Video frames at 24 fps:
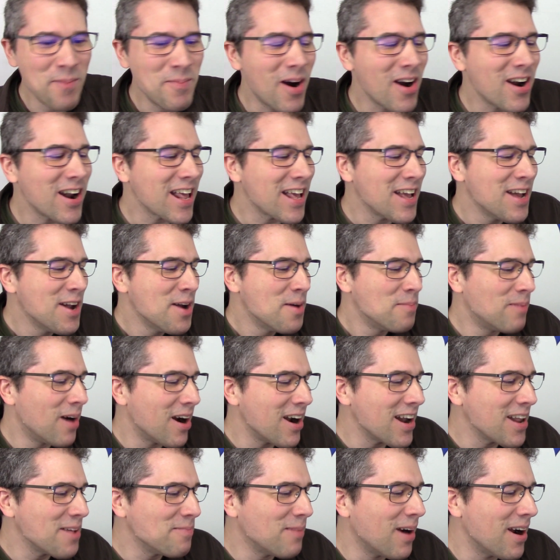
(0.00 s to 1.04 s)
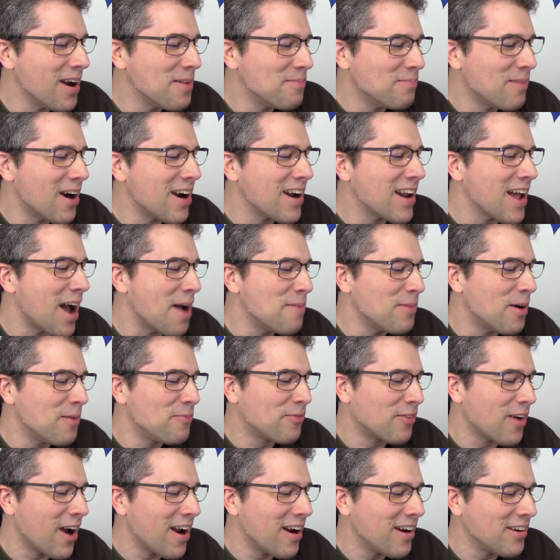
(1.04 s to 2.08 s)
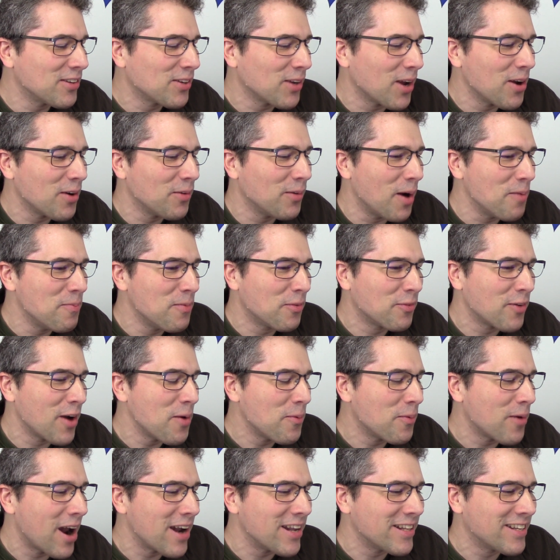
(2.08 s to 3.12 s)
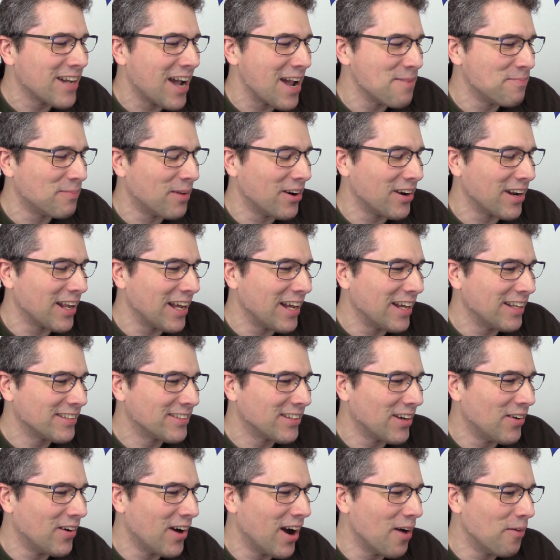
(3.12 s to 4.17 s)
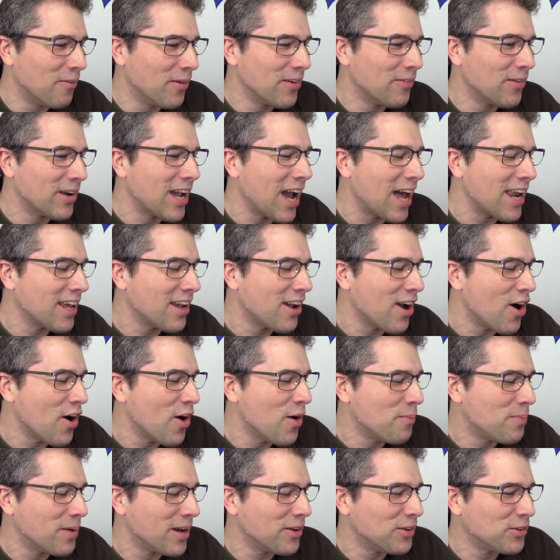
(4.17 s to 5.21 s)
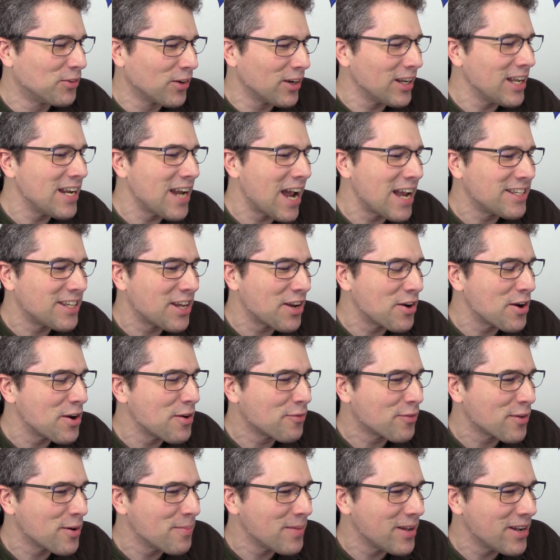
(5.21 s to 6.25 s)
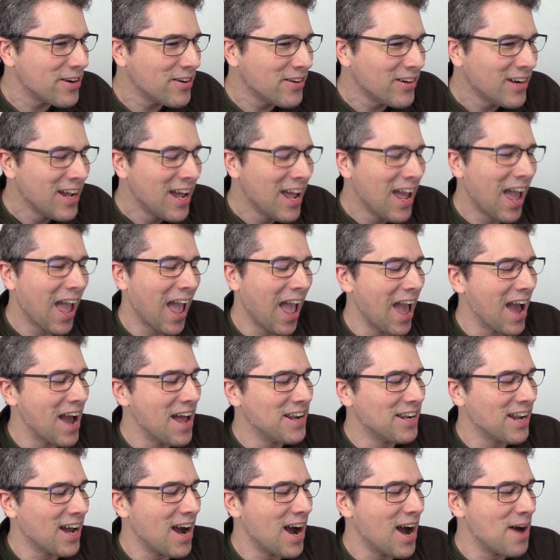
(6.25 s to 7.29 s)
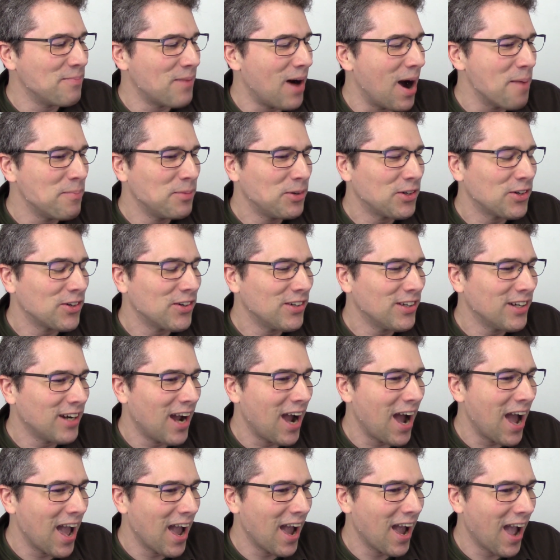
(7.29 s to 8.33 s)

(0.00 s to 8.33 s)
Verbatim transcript: Marty, Marty, Marty, Marty, I'm afraid, sorry, I'm afraid we're out of time, Marty. So uh, we we got to go, but it was really nice hearing from you, and um, I'm oh, sure. I...